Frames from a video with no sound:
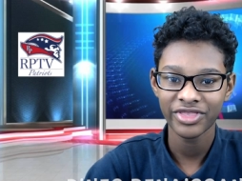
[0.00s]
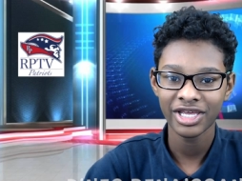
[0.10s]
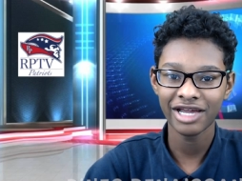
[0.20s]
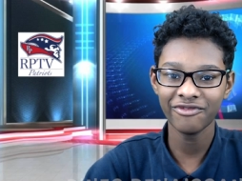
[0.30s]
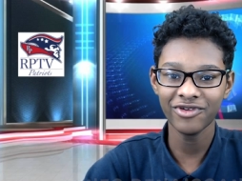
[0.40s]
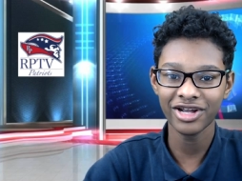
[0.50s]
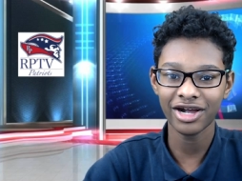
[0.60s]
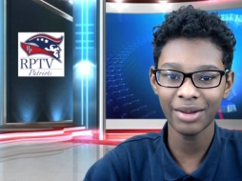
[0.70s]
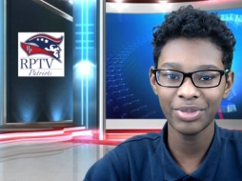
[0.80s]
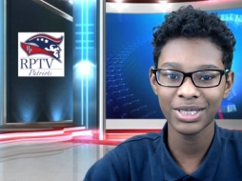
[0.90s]
Everyone at
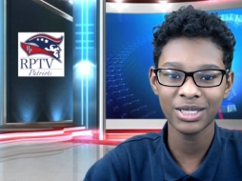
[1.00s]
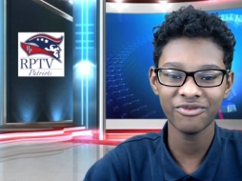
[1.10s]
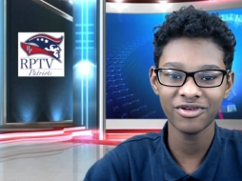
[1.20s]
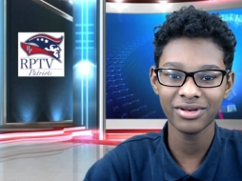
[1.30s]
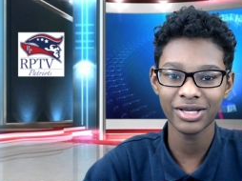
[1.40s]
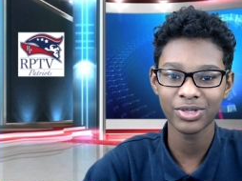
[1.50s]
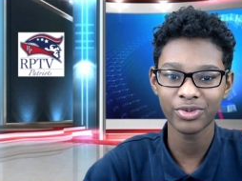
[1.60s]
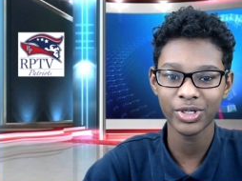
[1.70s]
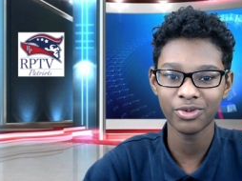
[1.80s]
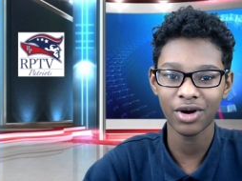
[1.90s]
RPTV would like to
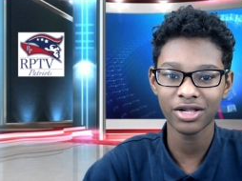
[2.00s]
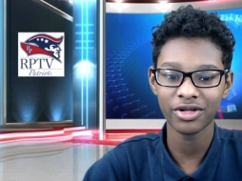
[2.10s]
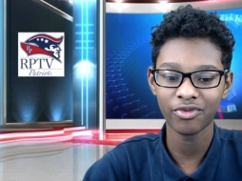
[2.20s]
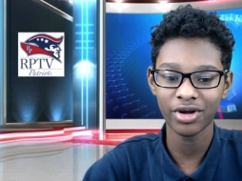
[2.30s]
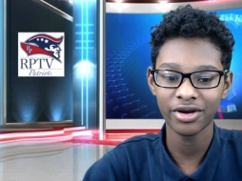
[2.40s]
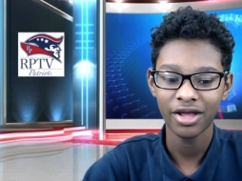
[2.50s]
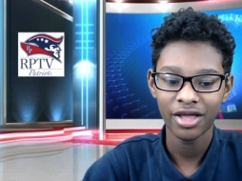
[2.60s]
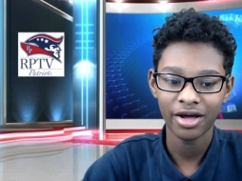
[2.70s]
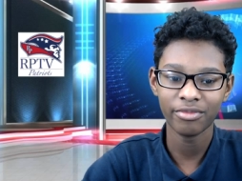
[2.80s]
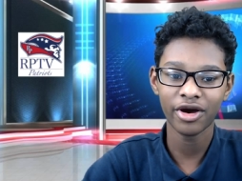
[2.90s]
wish you all a one
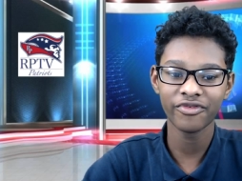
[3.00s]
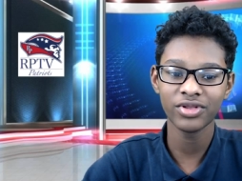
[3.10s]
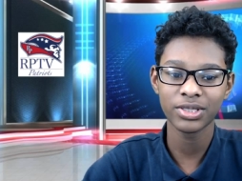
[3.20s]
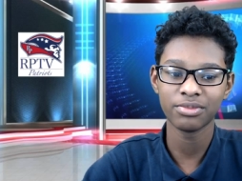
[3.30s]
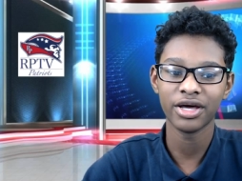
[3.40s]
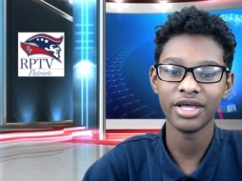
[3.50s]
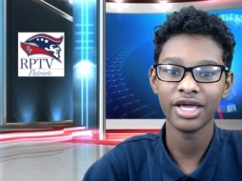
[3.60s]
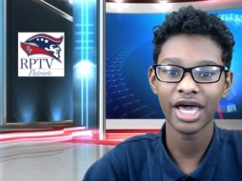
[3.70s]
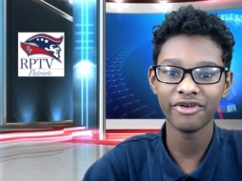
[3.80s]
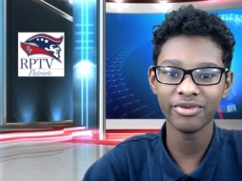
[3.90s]
a marvelous Monday.
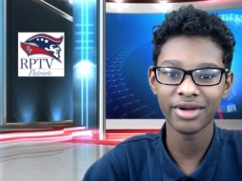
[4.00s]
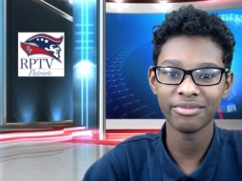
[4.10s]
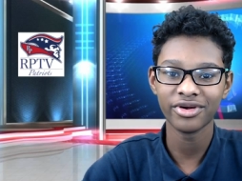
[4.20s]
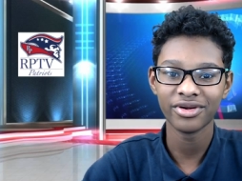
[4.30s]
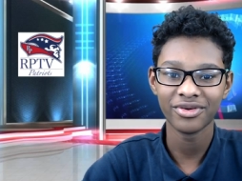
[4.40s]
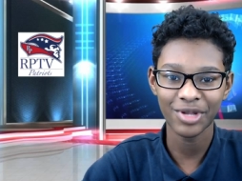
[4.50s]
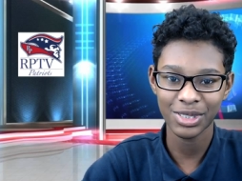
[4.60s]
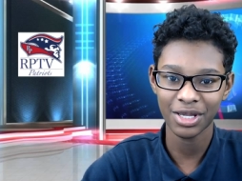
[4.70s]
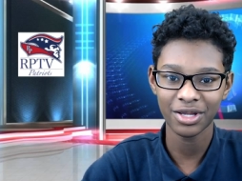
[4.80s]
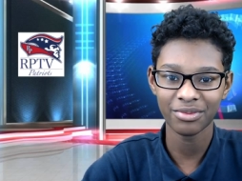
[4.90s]
And remember,
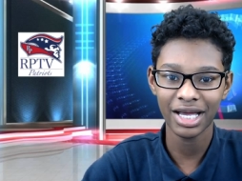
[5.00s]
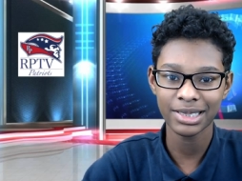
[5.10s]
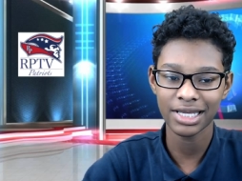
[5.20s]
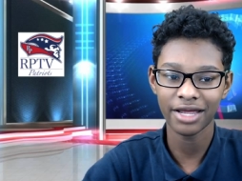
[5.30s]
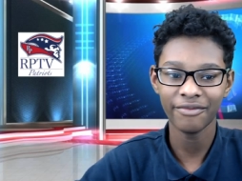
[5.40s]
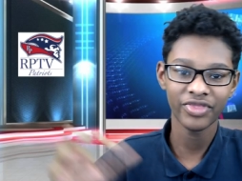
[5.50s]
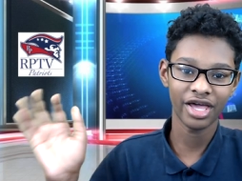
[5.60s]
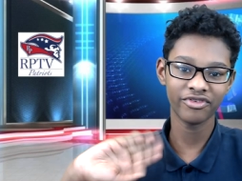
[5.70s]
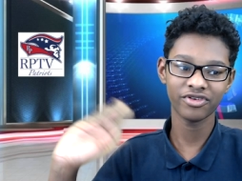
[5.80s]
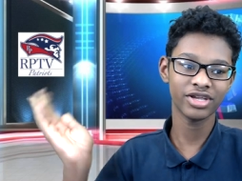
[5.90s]
reset your mindset.
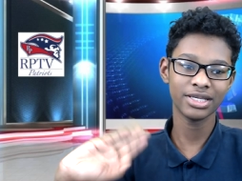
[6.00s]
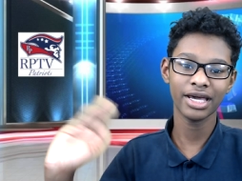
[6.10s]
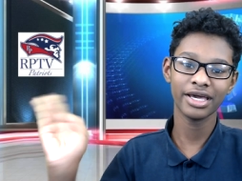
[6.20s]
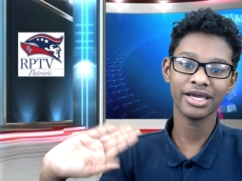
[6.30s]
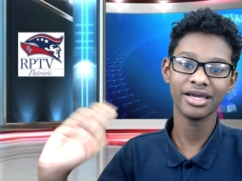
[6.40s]
Have a great day.